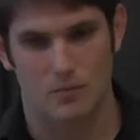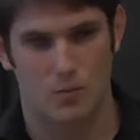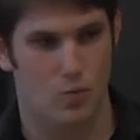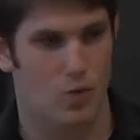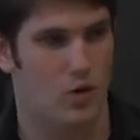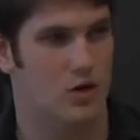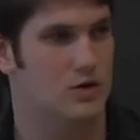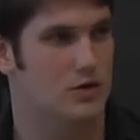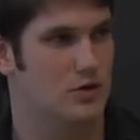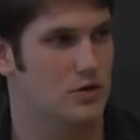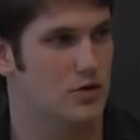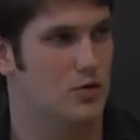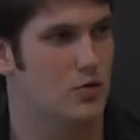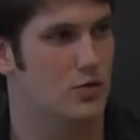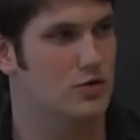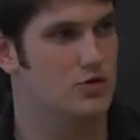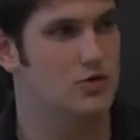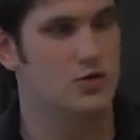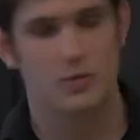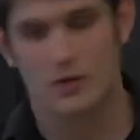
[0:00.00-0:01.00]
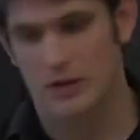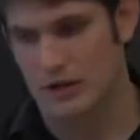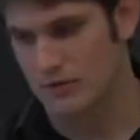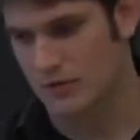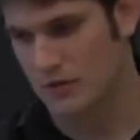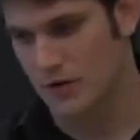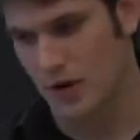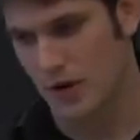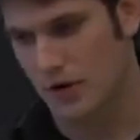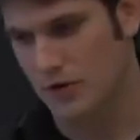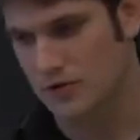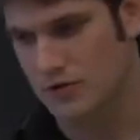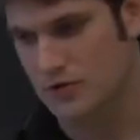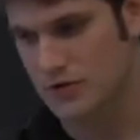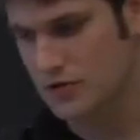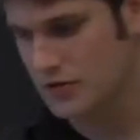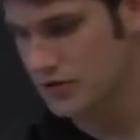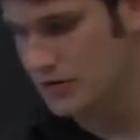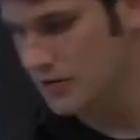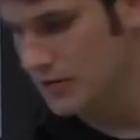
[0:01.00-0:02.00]
what you're doing in
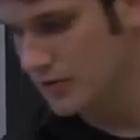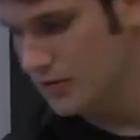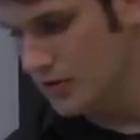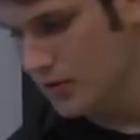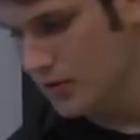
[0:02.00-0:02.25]
regards to